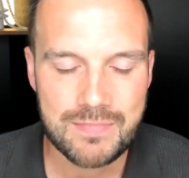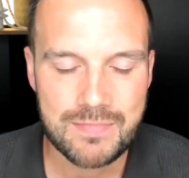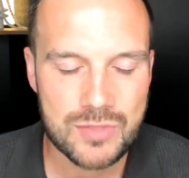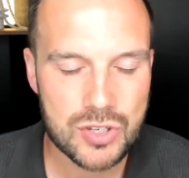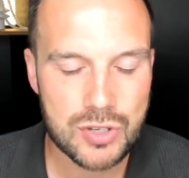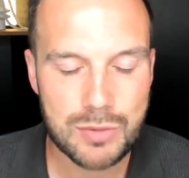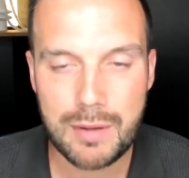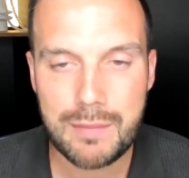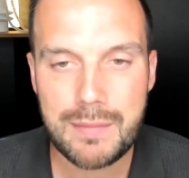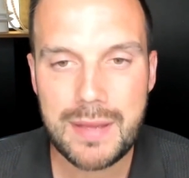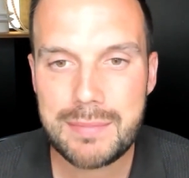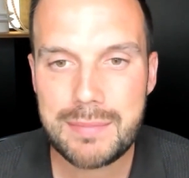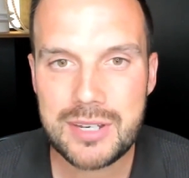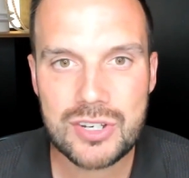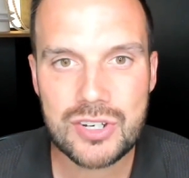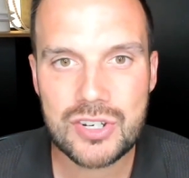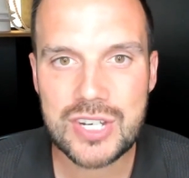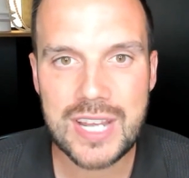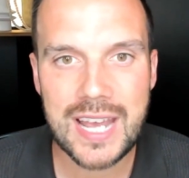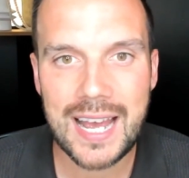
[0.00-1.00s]
someone maybe you
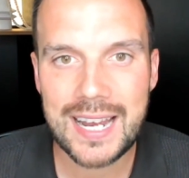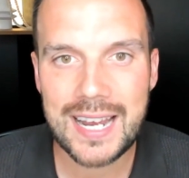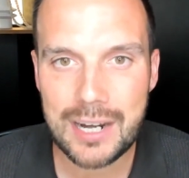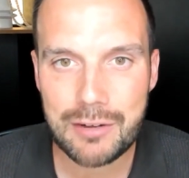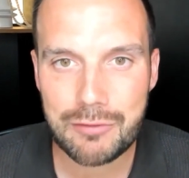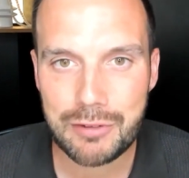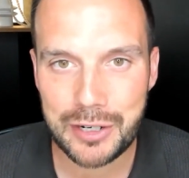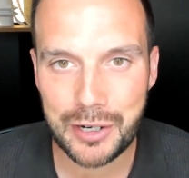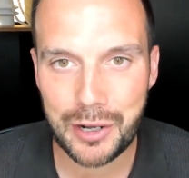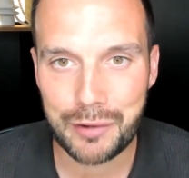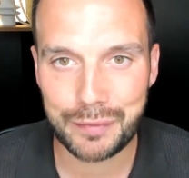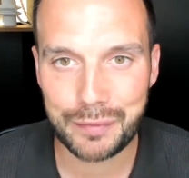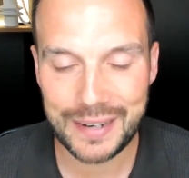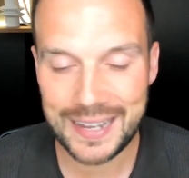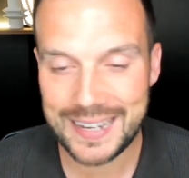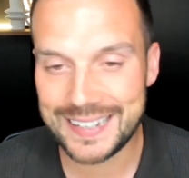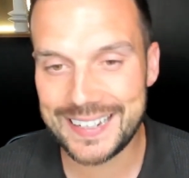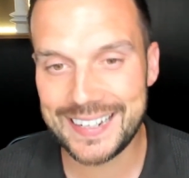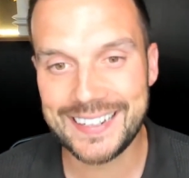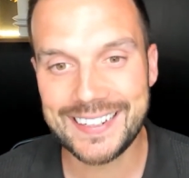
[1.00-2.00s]
just can't get rid of,
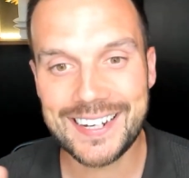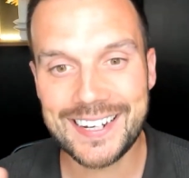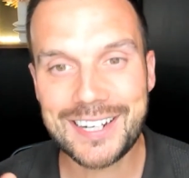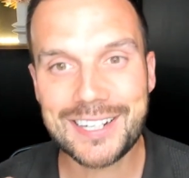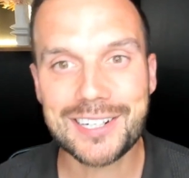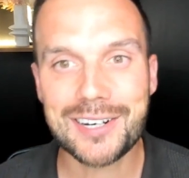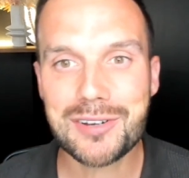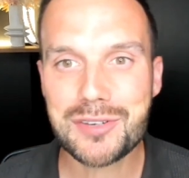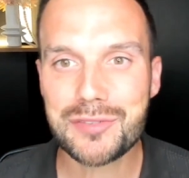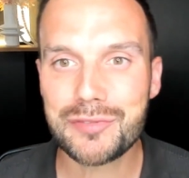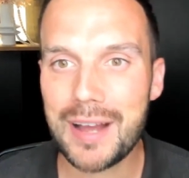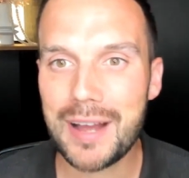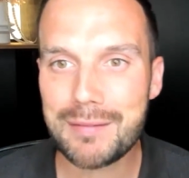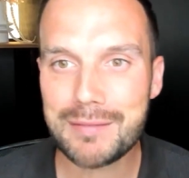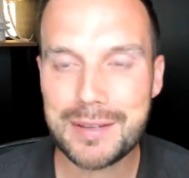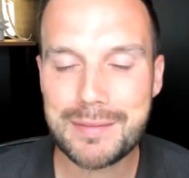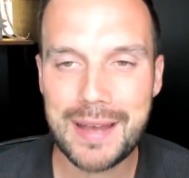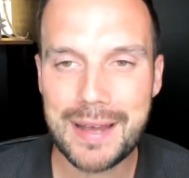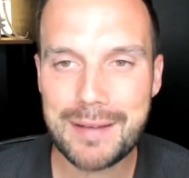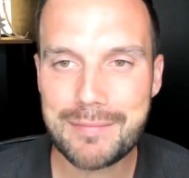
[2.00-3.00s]
like a close
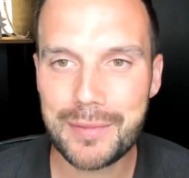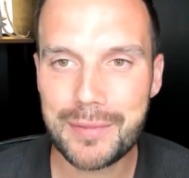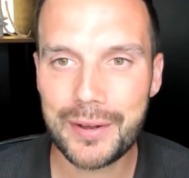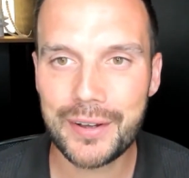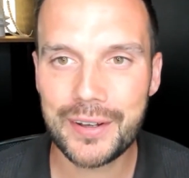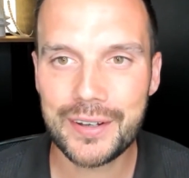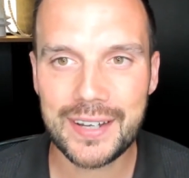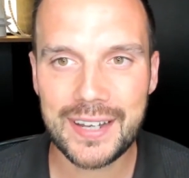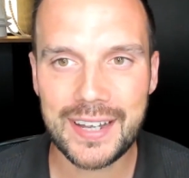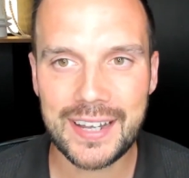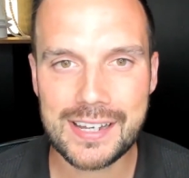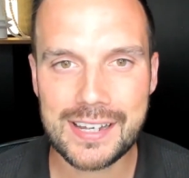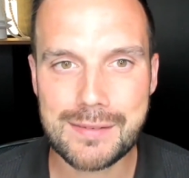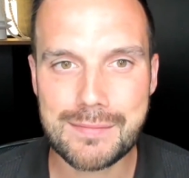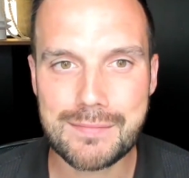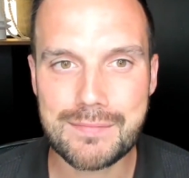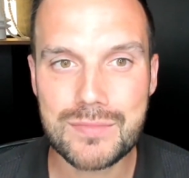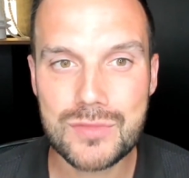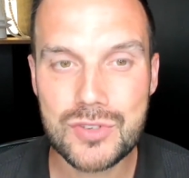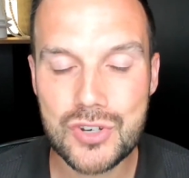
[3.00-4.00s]
family member,
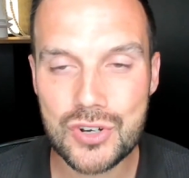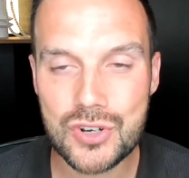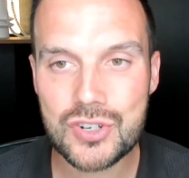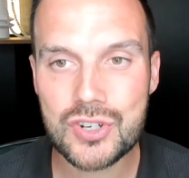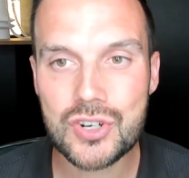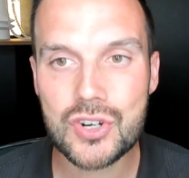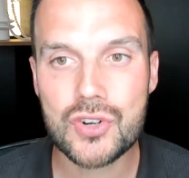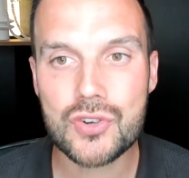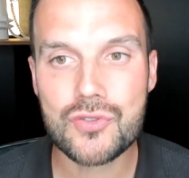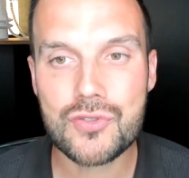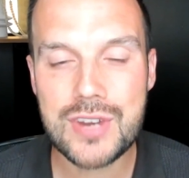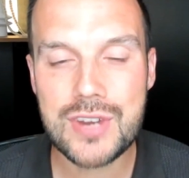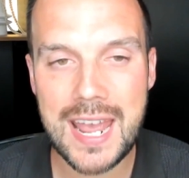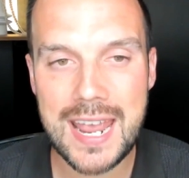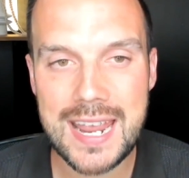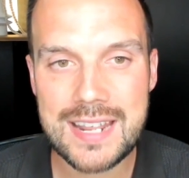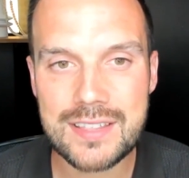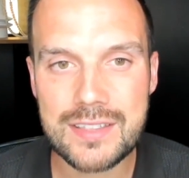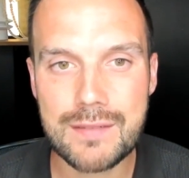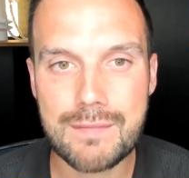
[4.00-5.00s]
um, just
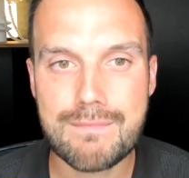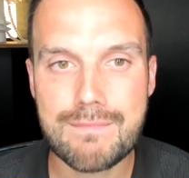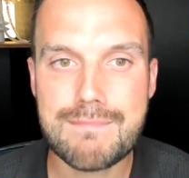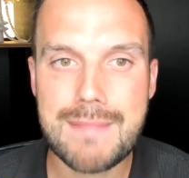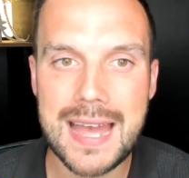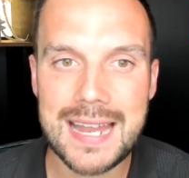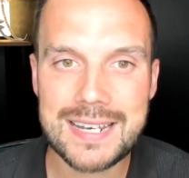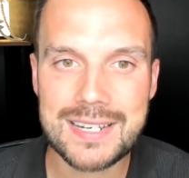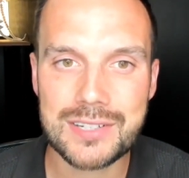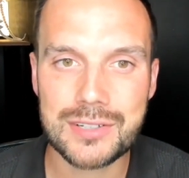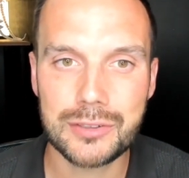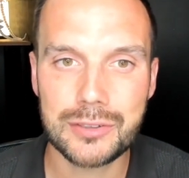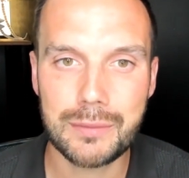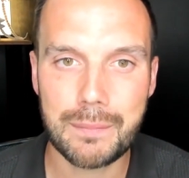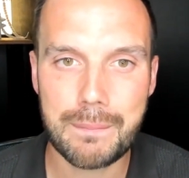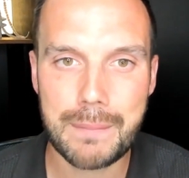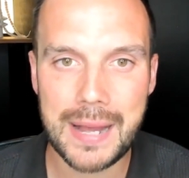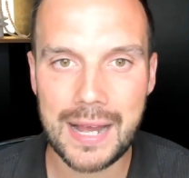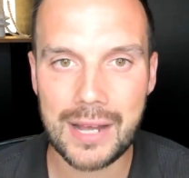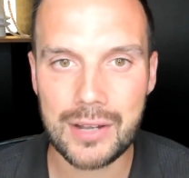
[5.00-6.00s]
create the mental
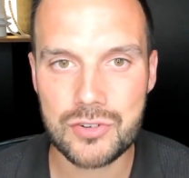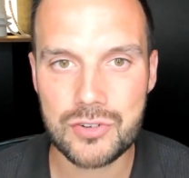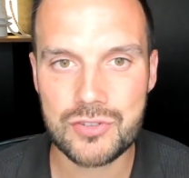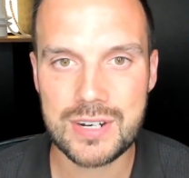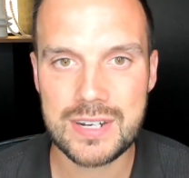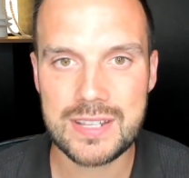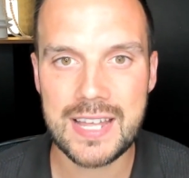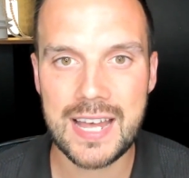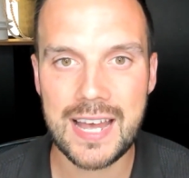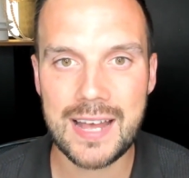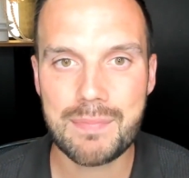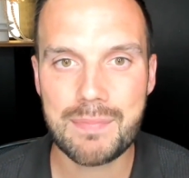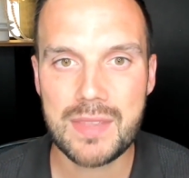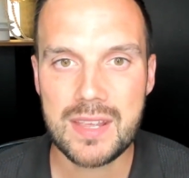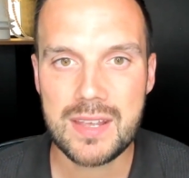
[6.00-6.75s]
boundary that